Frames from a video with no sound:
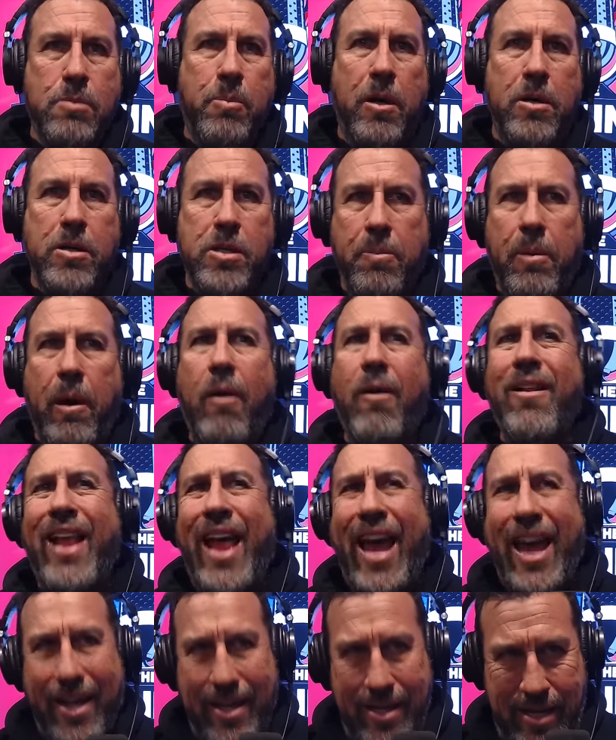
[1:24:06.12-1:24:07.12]
punching power,
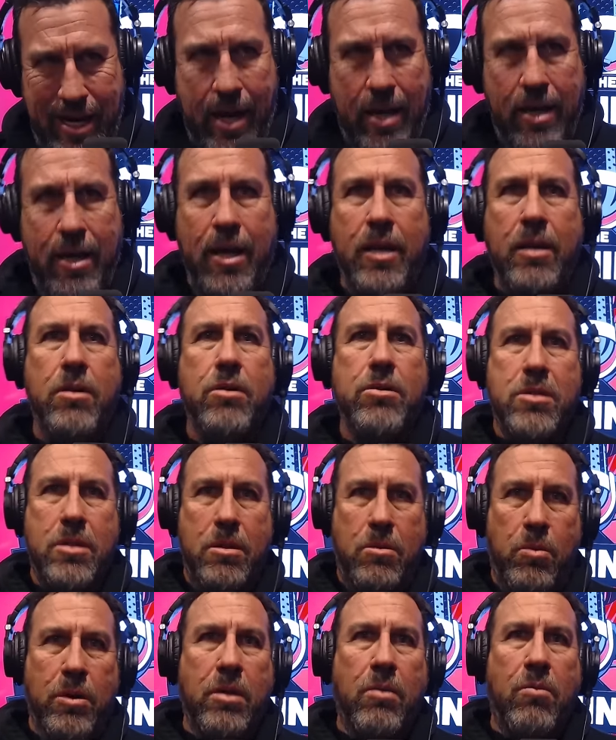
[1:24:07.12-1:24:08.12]
like a Dan
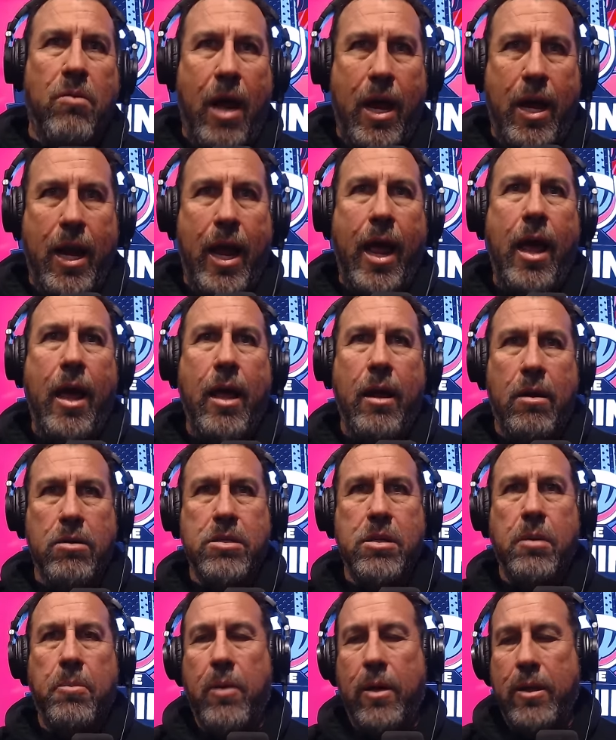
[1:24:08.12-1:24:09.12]
Henderson with the right hand mm-hmm. or
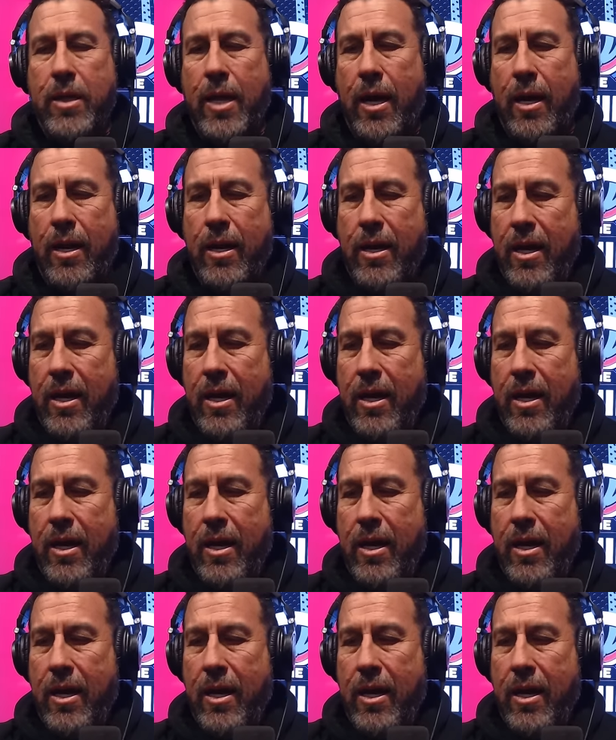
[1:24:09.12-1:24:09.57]
something like that.